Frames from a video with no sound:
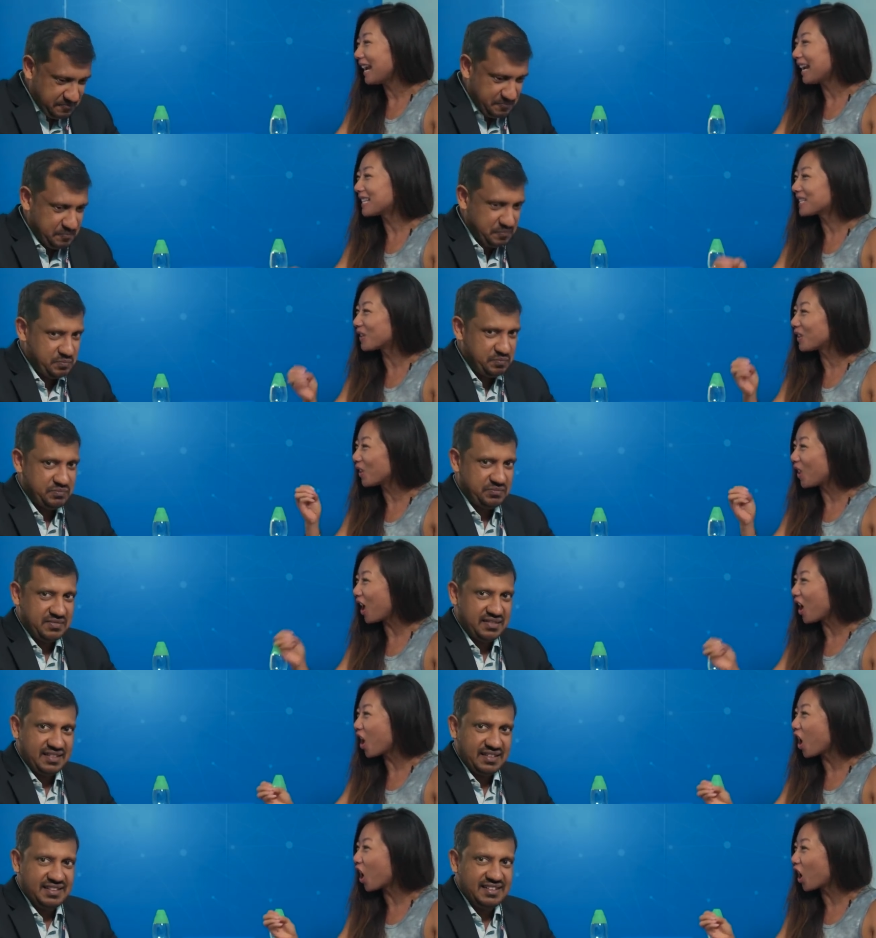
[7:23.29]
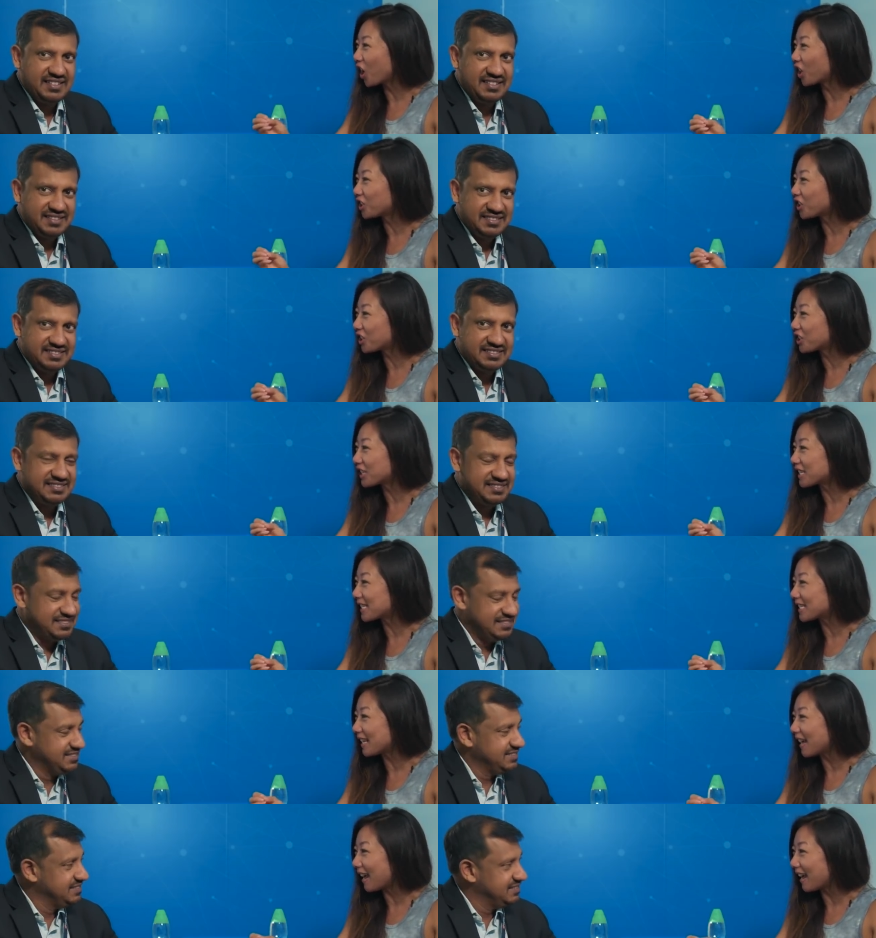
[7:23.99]
Speaker 1: It's a lot harder to
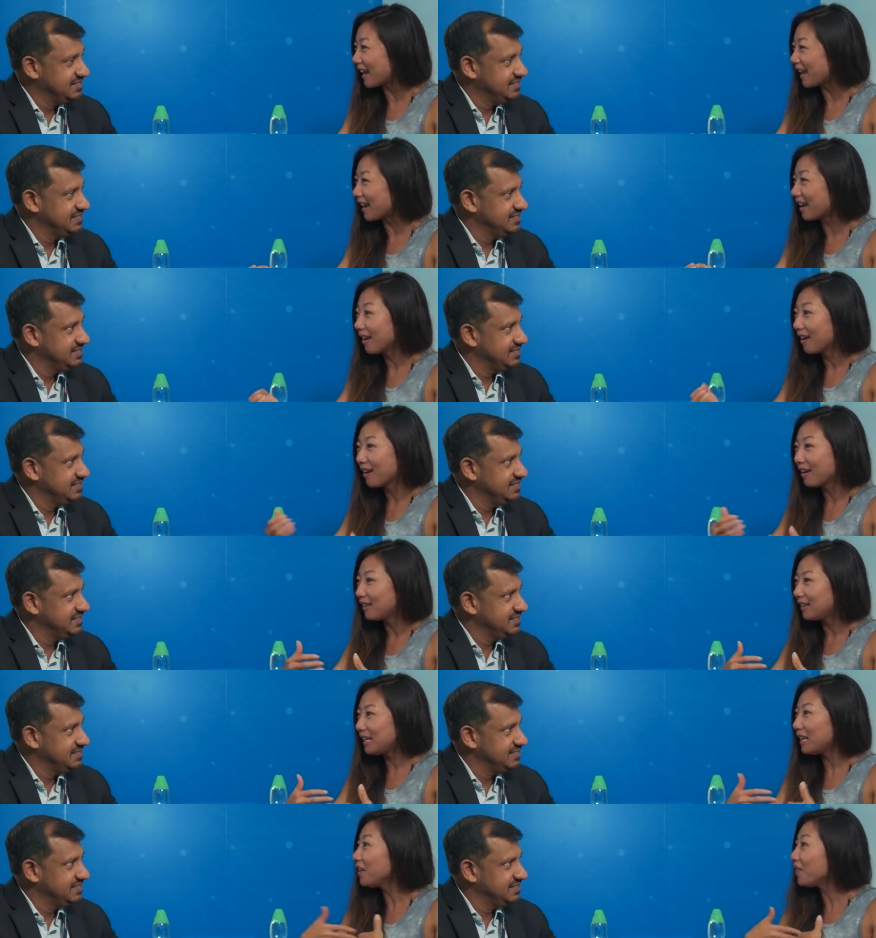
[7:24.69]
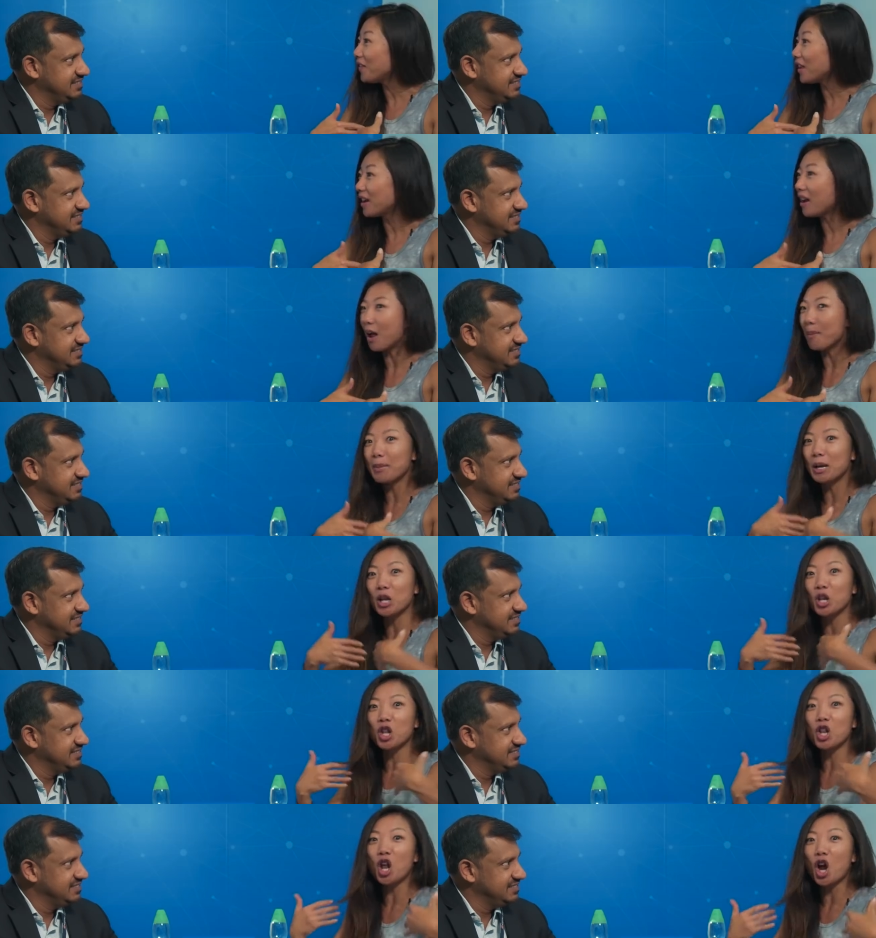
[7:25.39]
say, even I'm
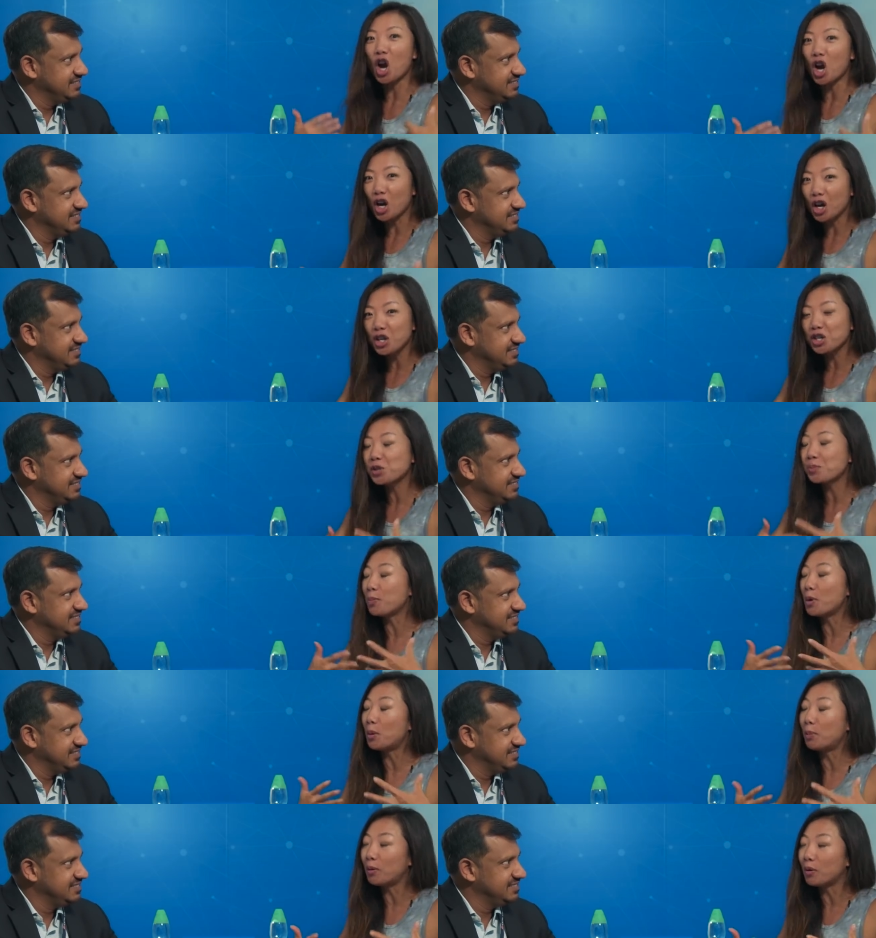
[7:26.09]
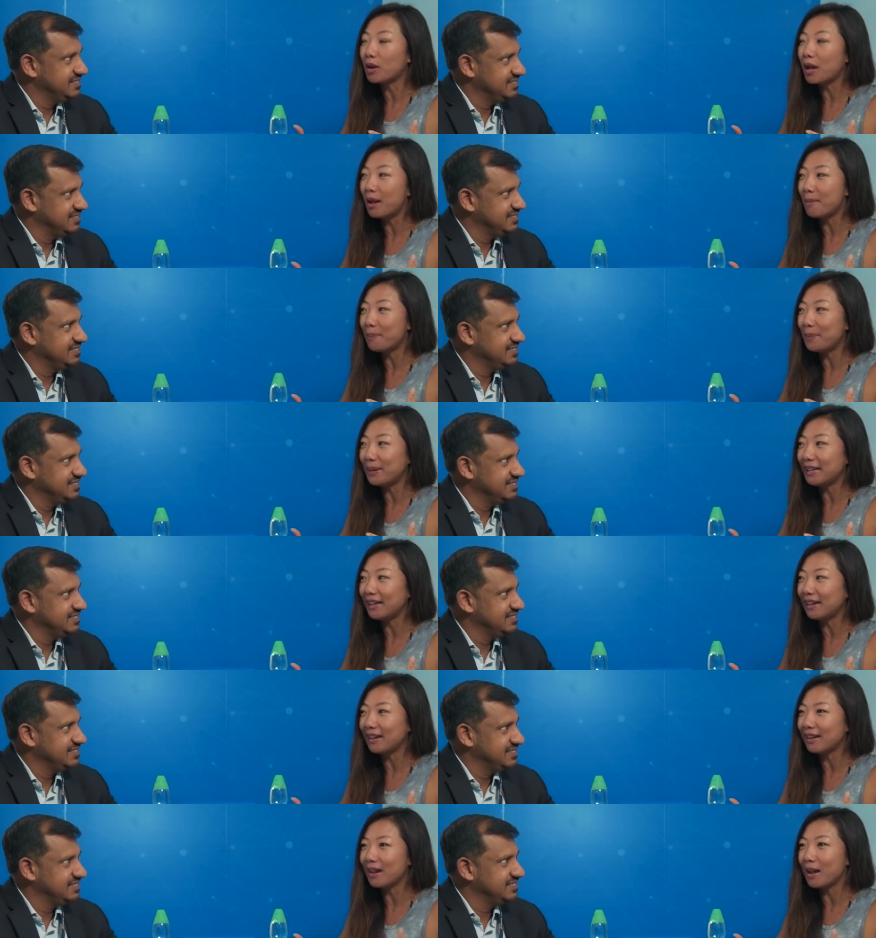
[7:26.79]
a large mobile
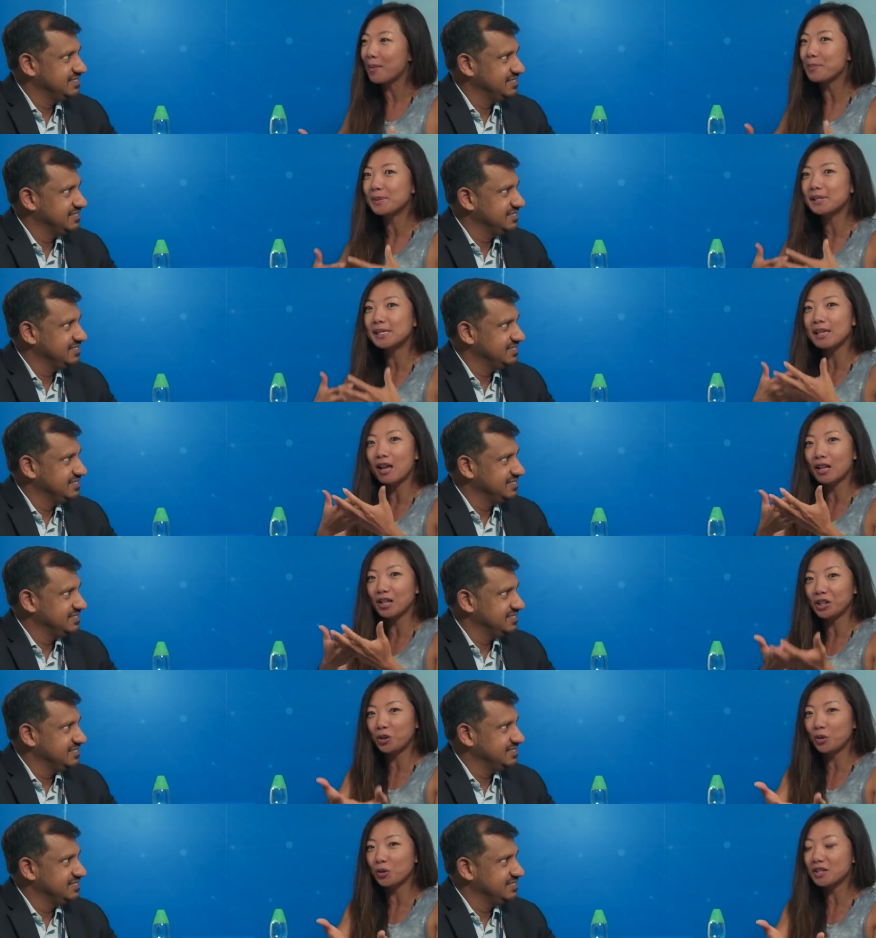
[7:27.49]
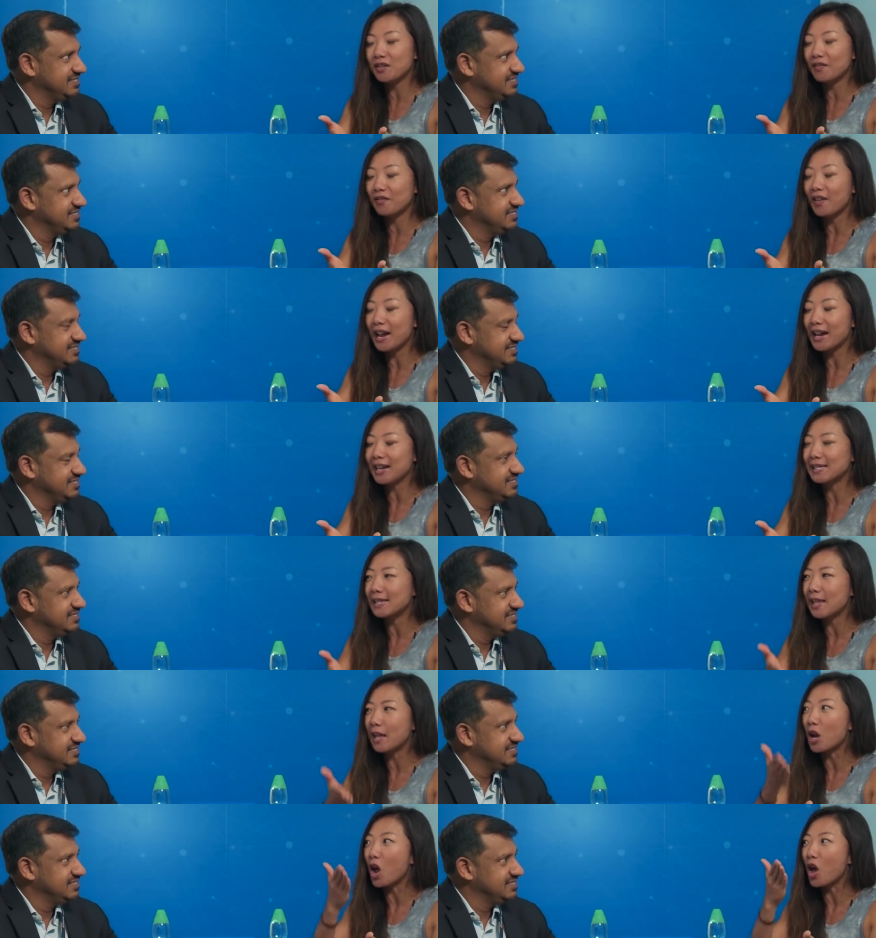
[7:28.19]
company and I'm selling you a
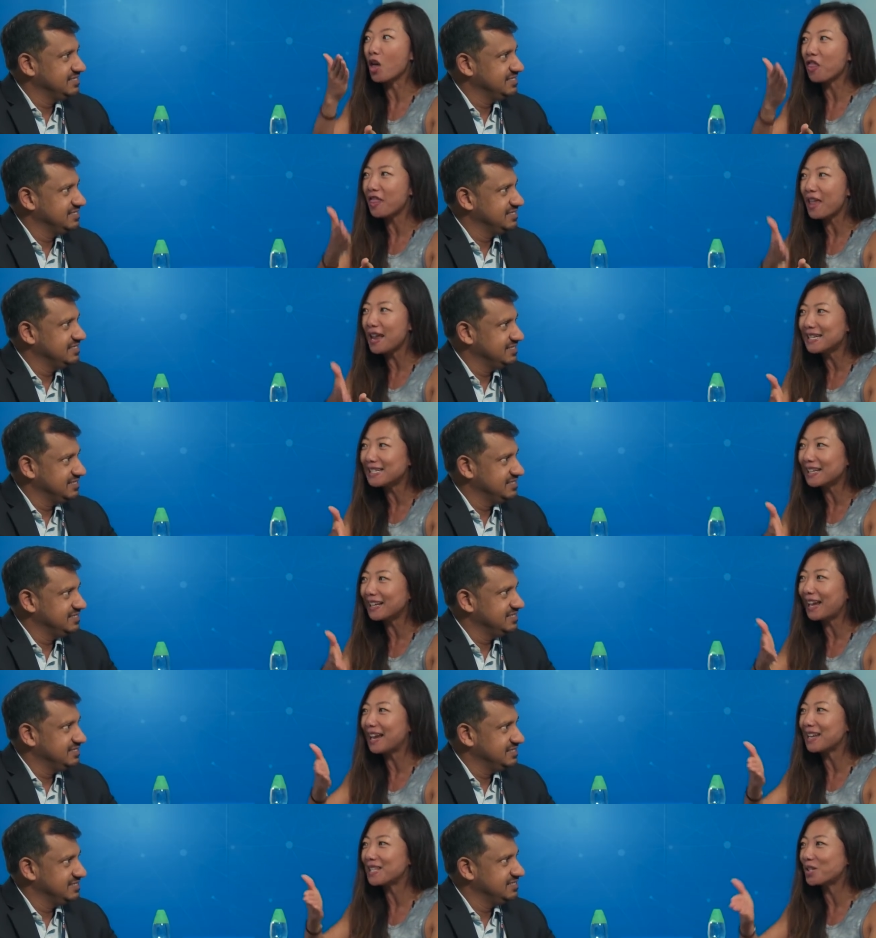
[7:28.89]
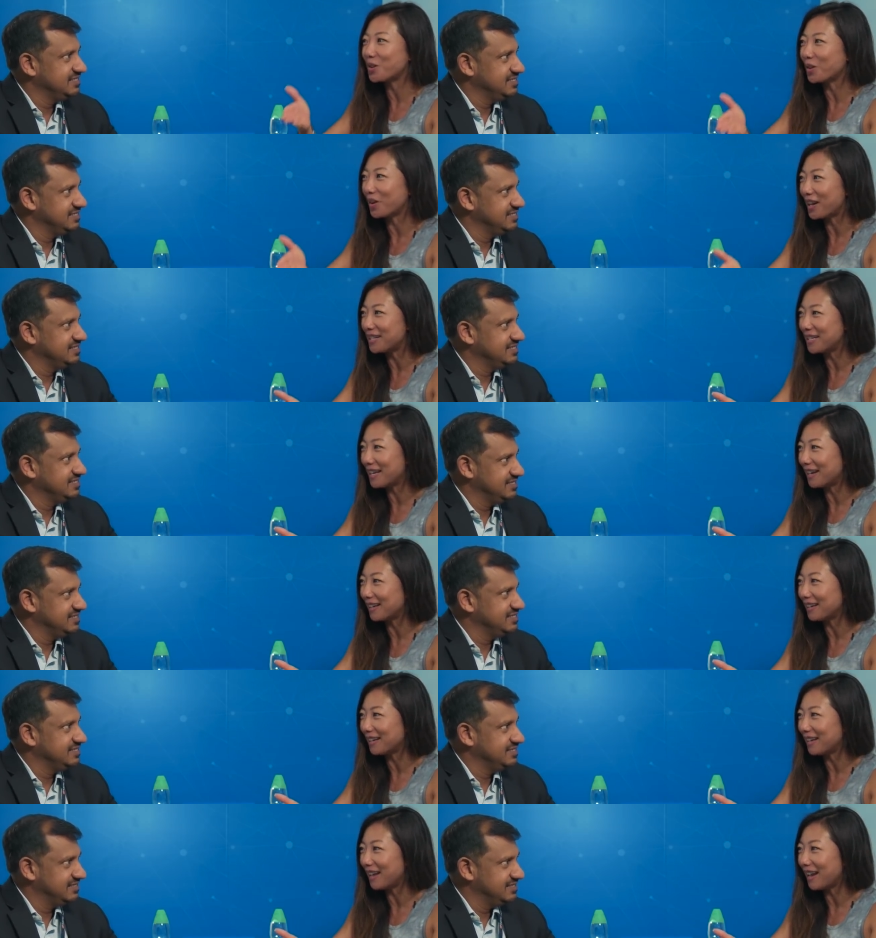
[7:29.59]
device that authenticates your
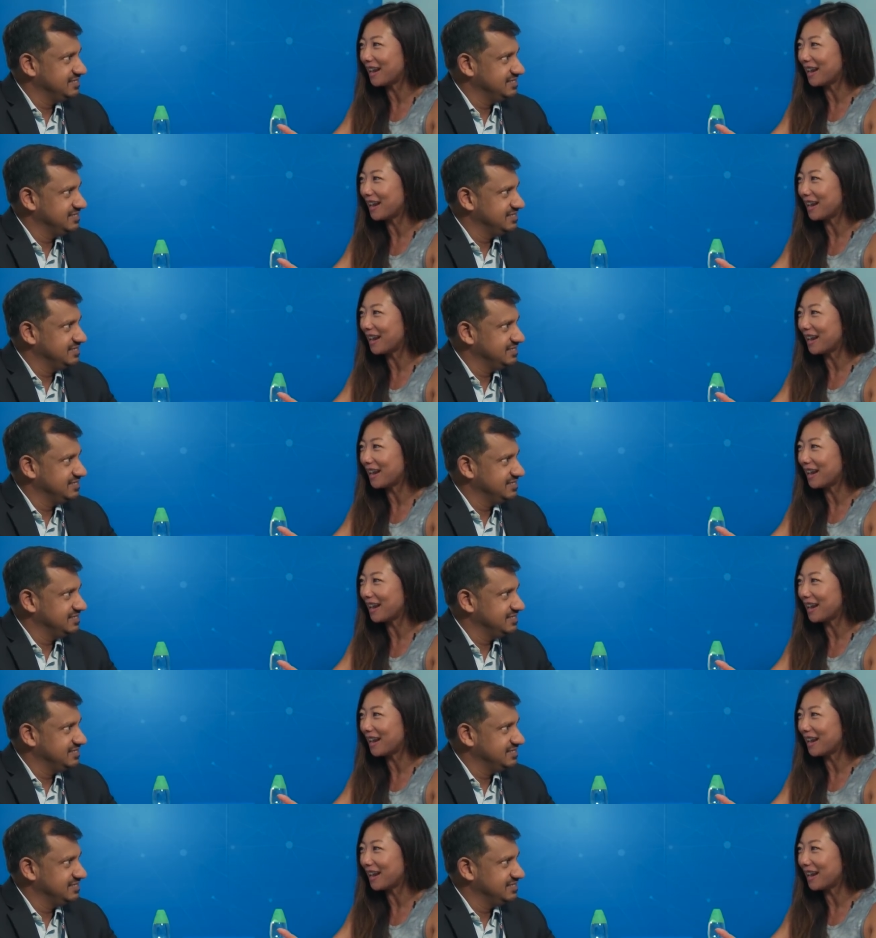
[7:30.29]
identity,